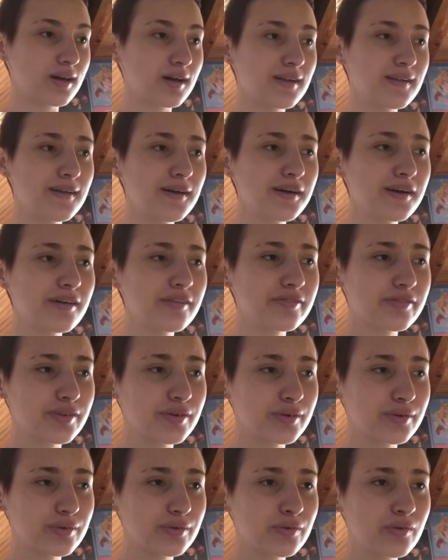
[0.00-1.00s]
A lot of
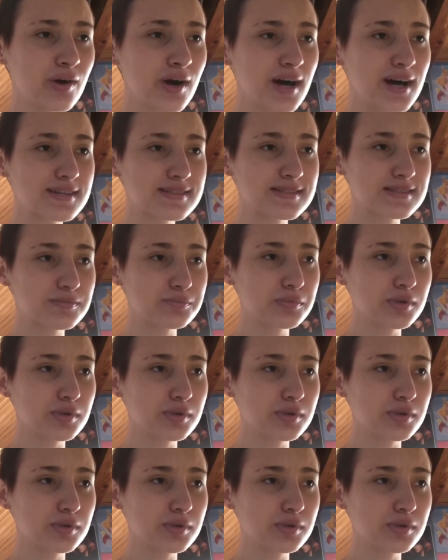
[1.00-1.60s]
you ask